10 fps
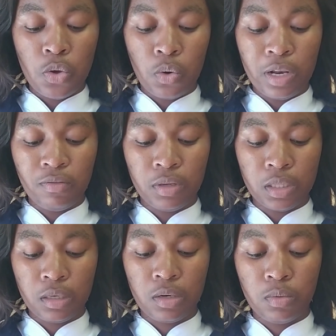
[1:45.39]
Your
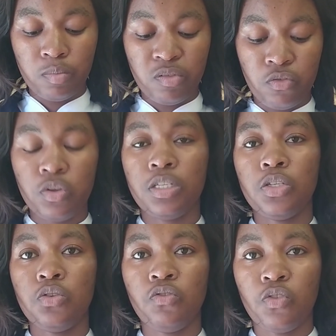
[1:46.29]
level 3 will be
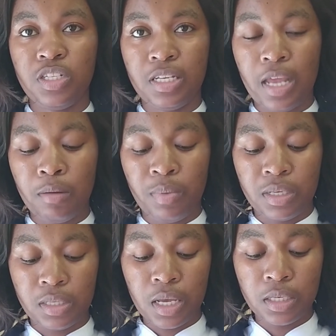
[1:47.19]
40 to
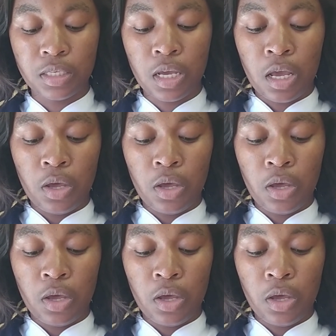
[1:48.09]
49%.